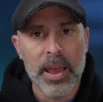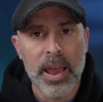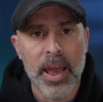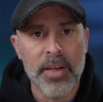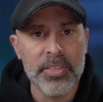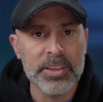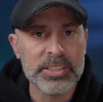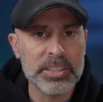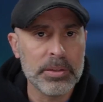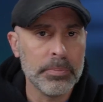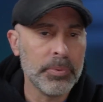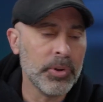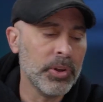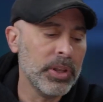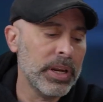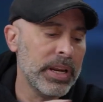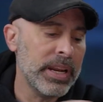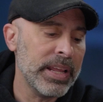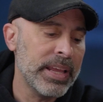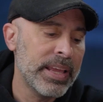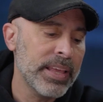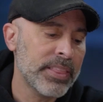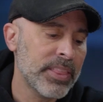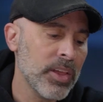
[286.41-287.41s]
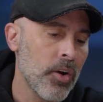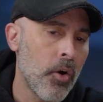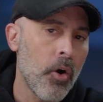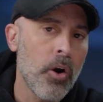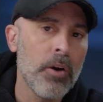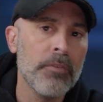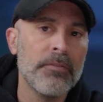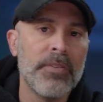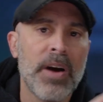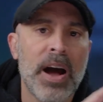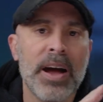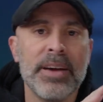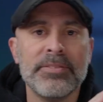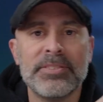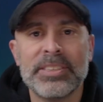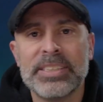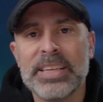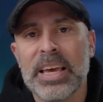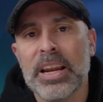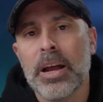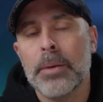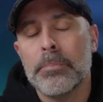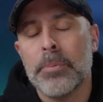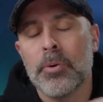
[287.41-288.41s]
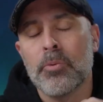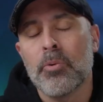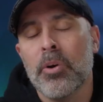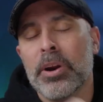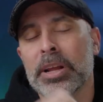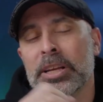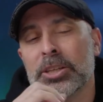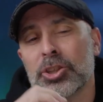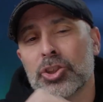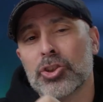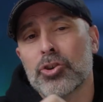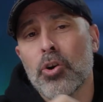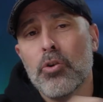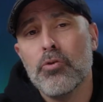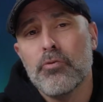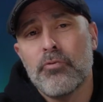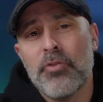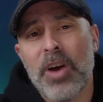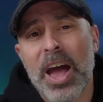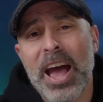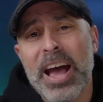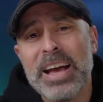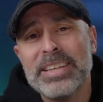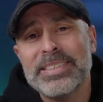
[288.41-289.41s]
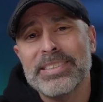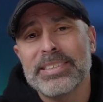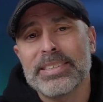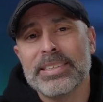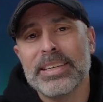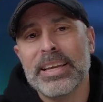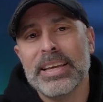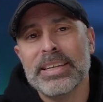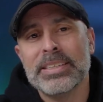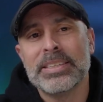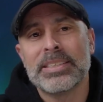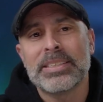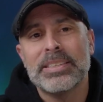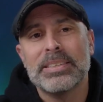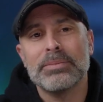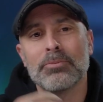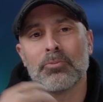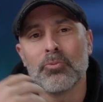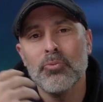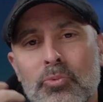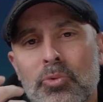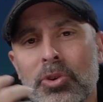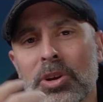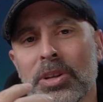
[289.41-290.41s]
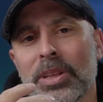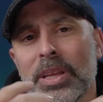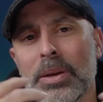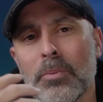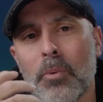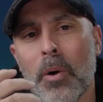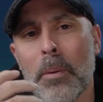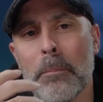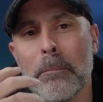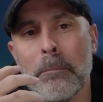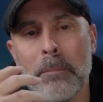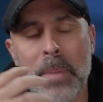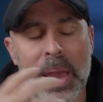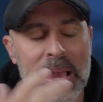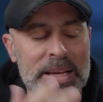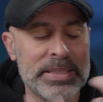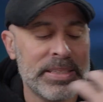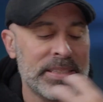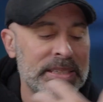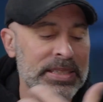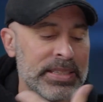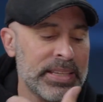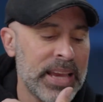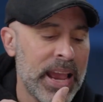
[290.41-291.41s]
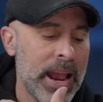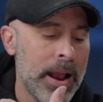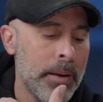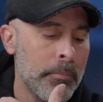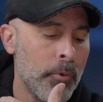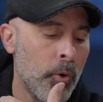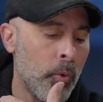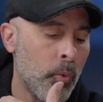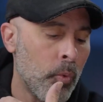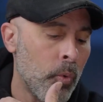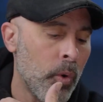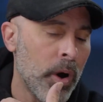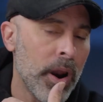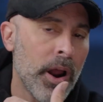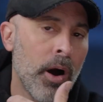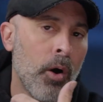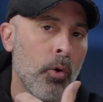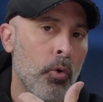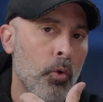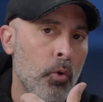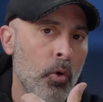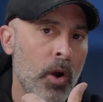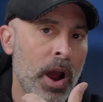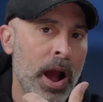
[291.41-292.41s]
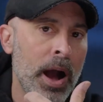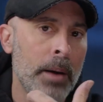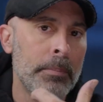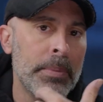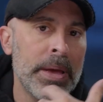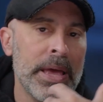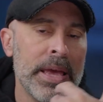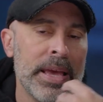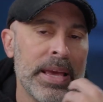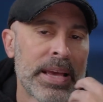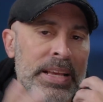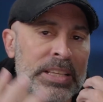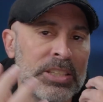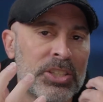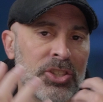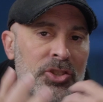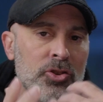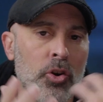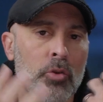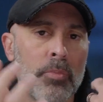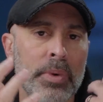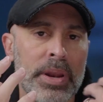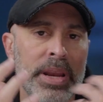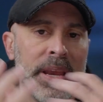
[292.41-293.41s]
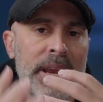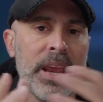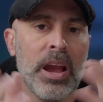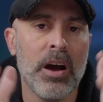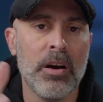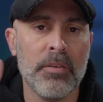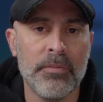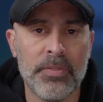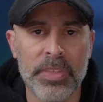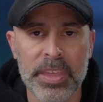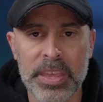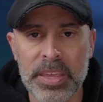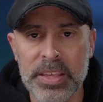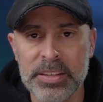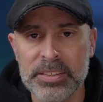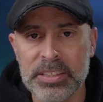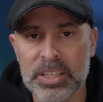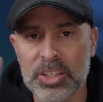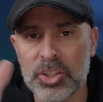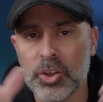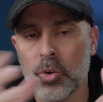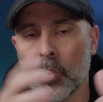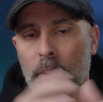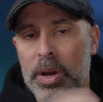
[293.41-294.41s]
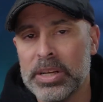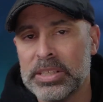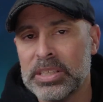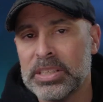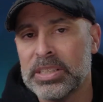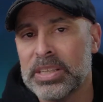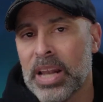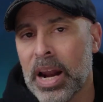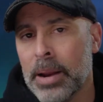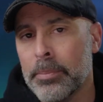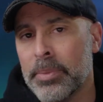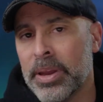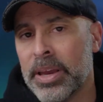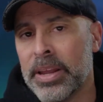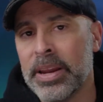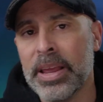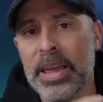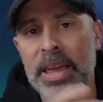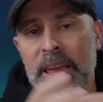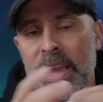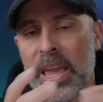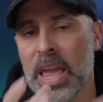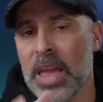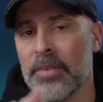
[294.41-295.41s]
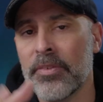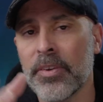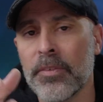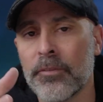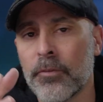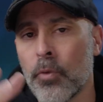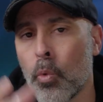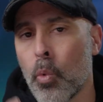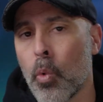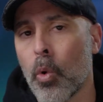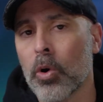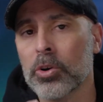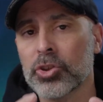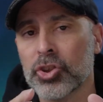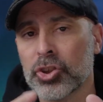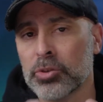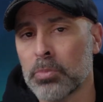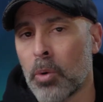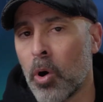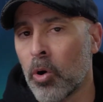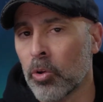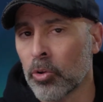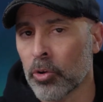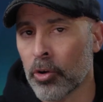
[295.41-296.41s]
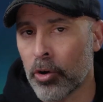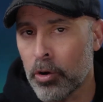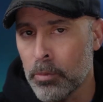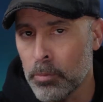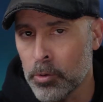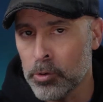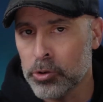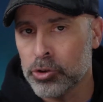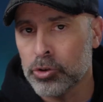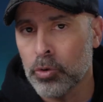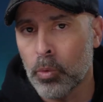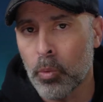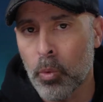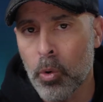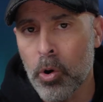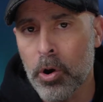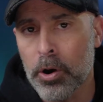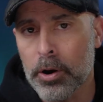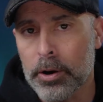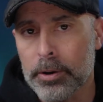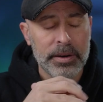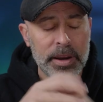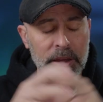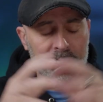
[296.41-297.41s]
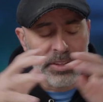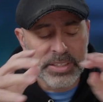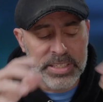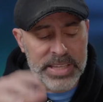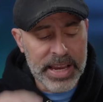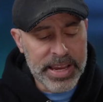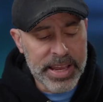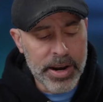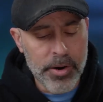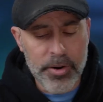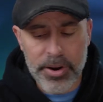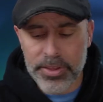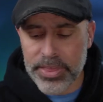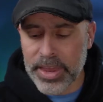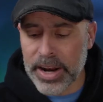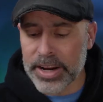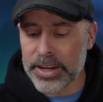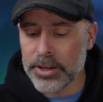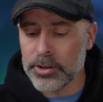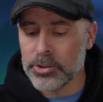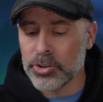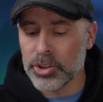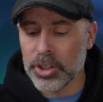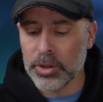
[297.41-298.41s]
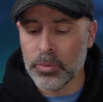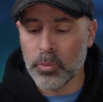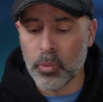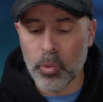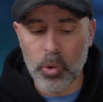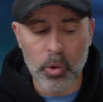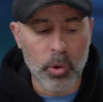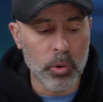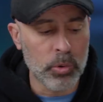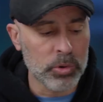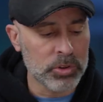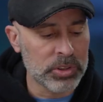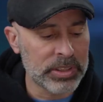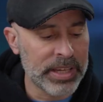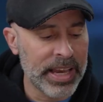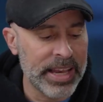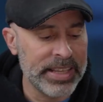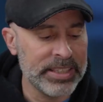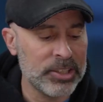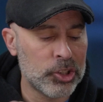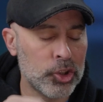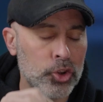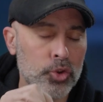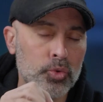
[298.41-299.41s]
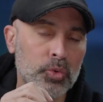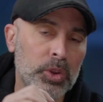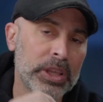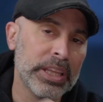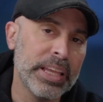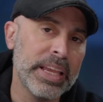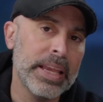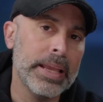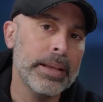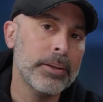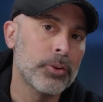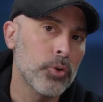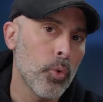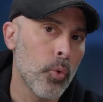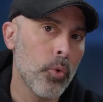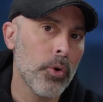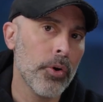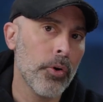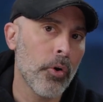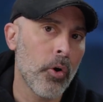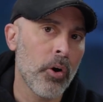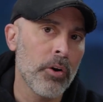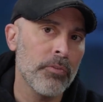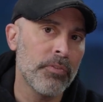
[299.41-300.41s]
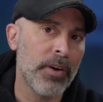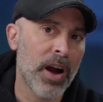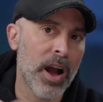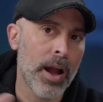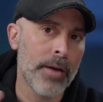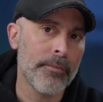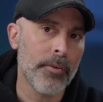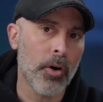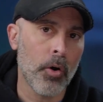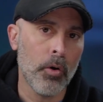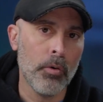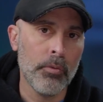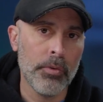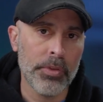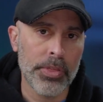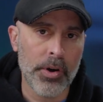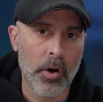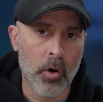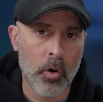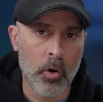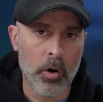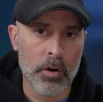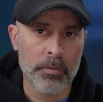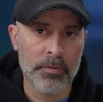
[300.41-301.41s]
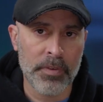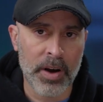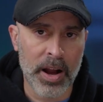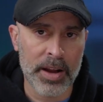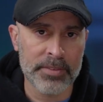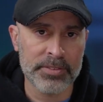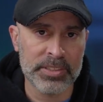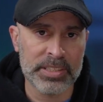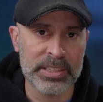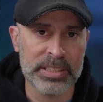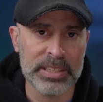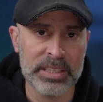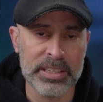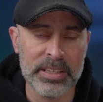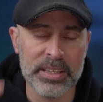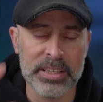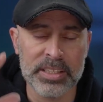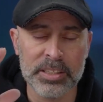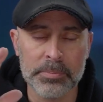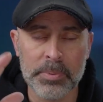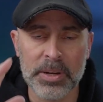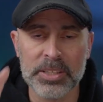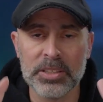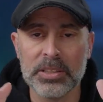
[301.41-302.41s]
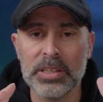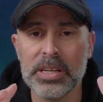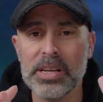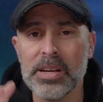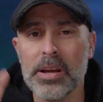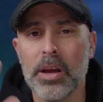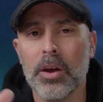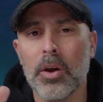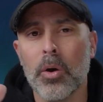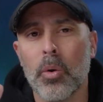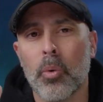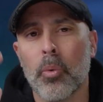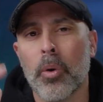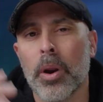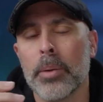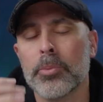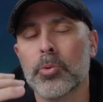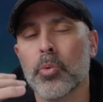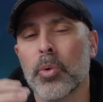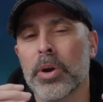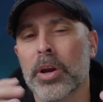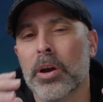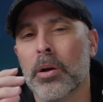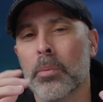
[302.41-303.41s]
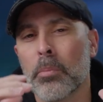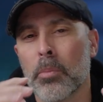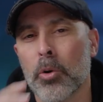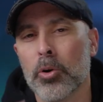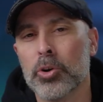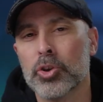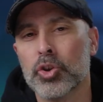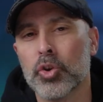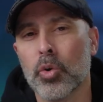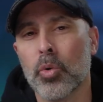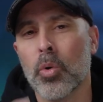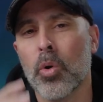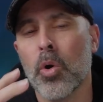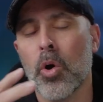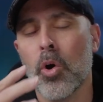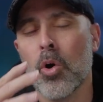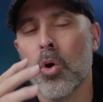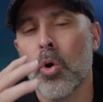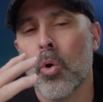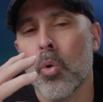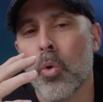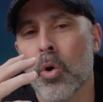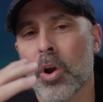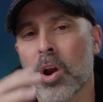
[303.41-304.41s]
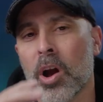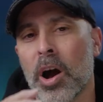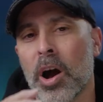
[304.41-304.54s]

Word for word: And this ability to get the R five set up and running so fast is really what makes this camera what I'll grab in so many of the situations that I'm in, even for smaller commercial work. Now, the second area that I usually will tend to lean toward an R five over the R five C, especially when I'm doing commercial or